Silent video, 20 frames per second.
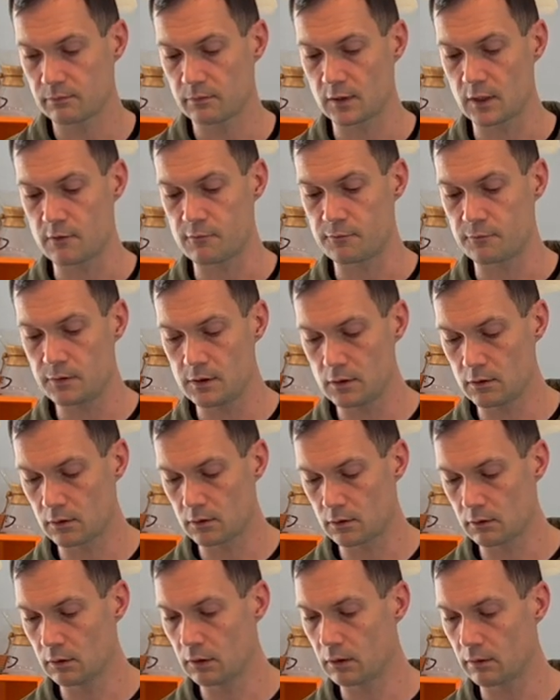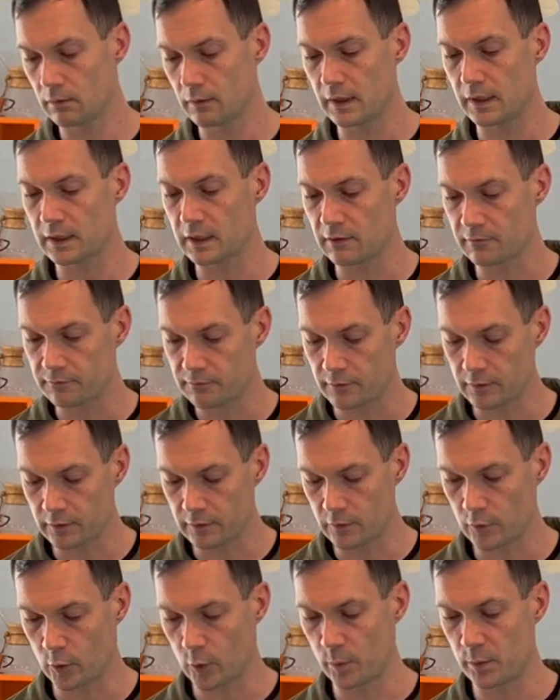They feel like a
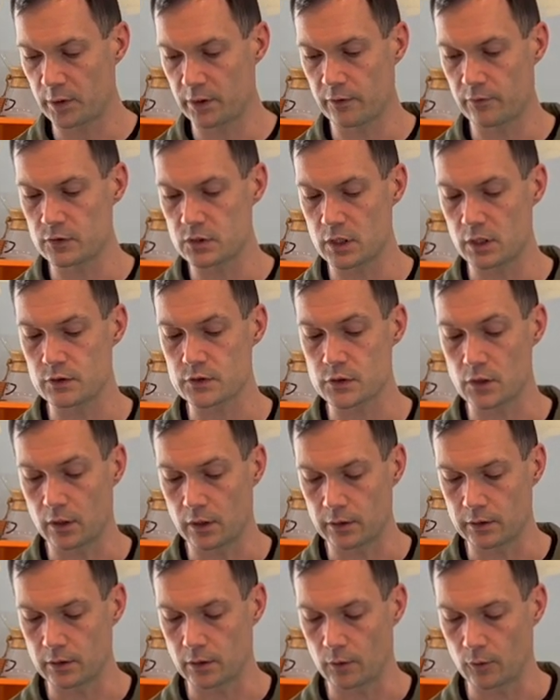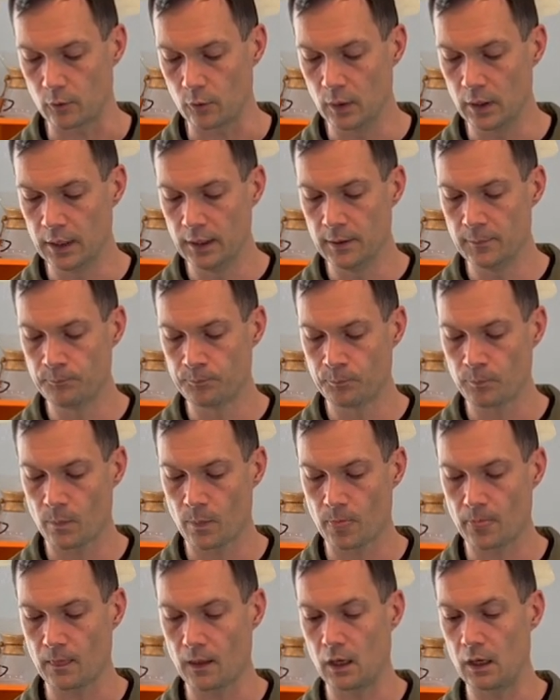fairly normal pair of jeans on you.
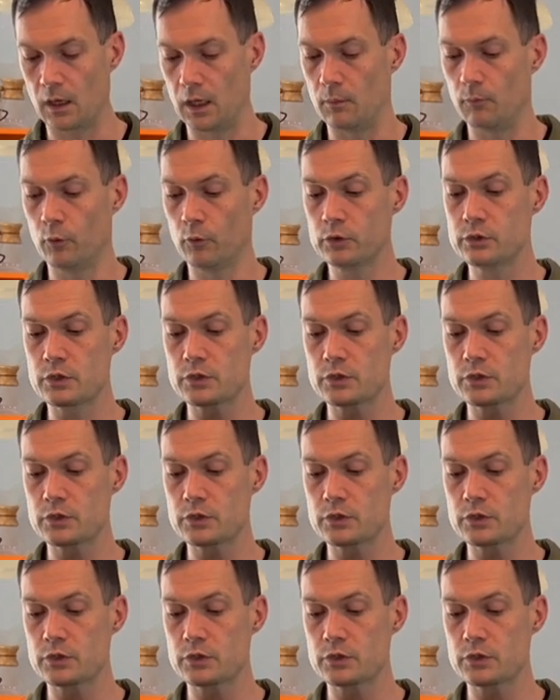Which